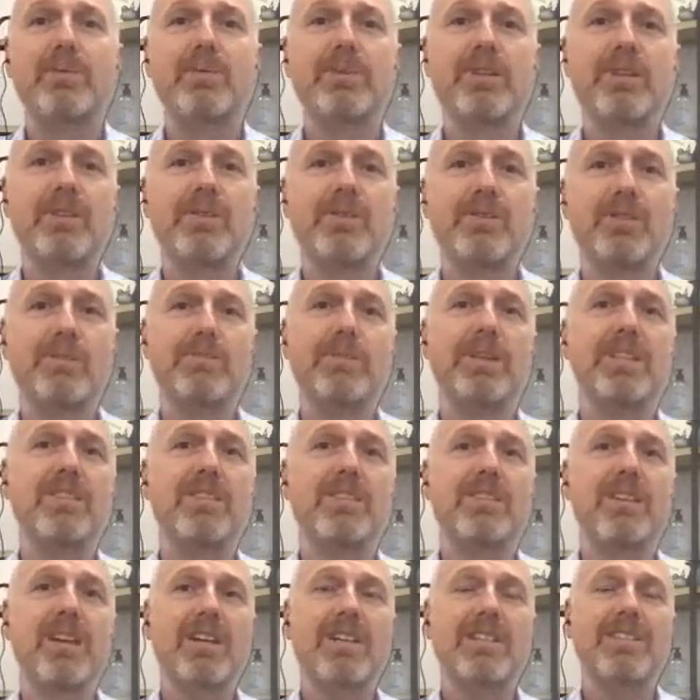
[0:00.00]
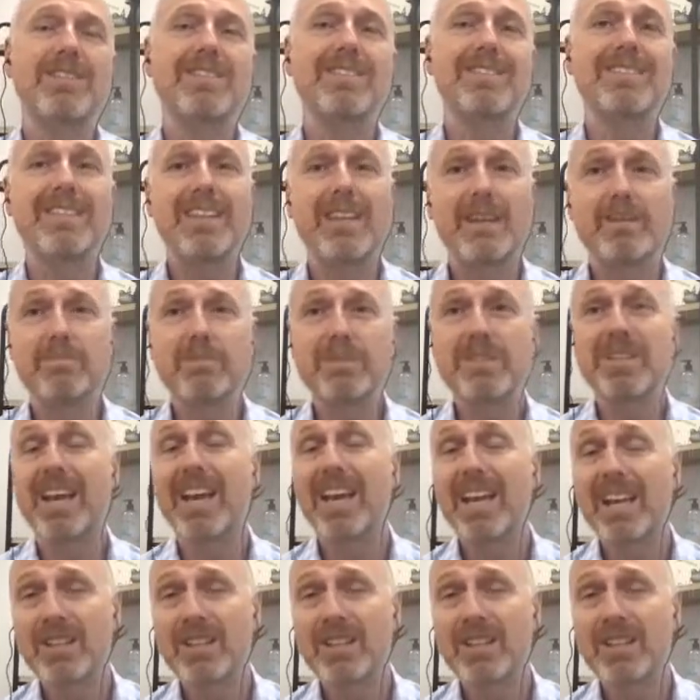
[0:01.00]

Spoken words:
with you some insights, tips, and